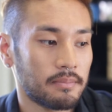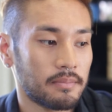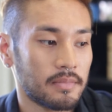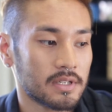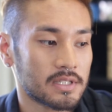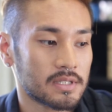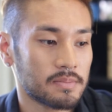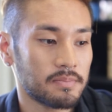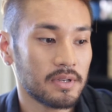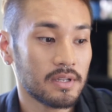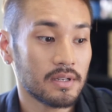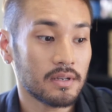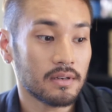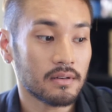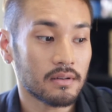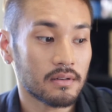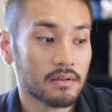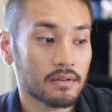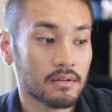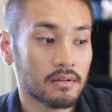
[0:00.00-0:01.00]
it's
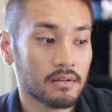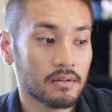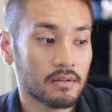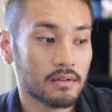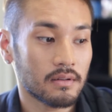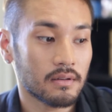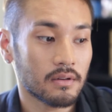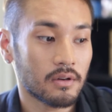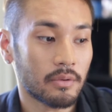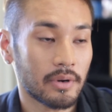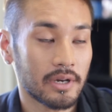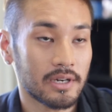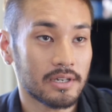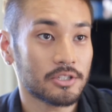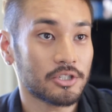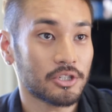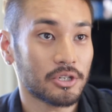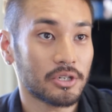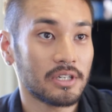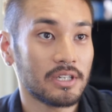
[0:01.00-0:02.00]
been quite a
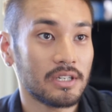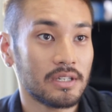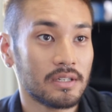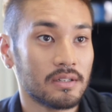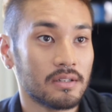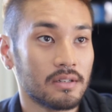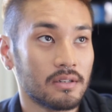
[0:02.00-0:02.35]
journey